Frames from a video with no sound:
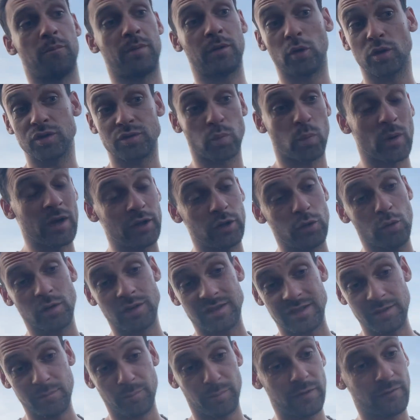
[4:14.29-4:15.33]
because when you
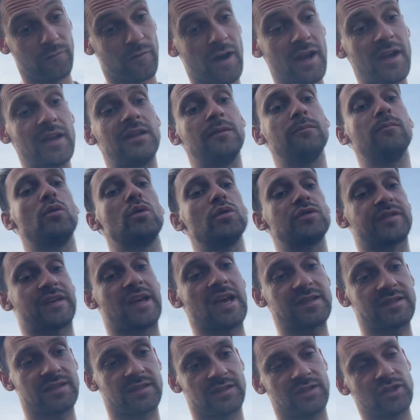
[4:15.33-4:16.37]
simplify, in most
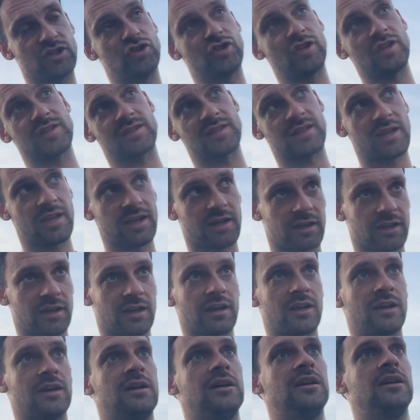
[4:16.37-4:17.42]
cases it's just like
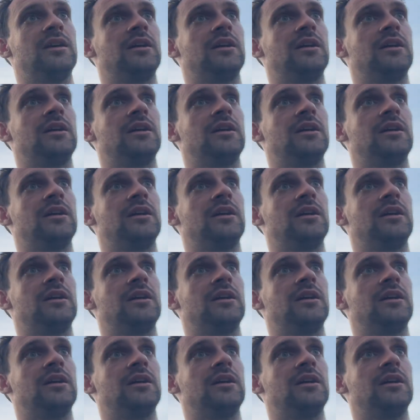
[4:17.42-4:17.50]
a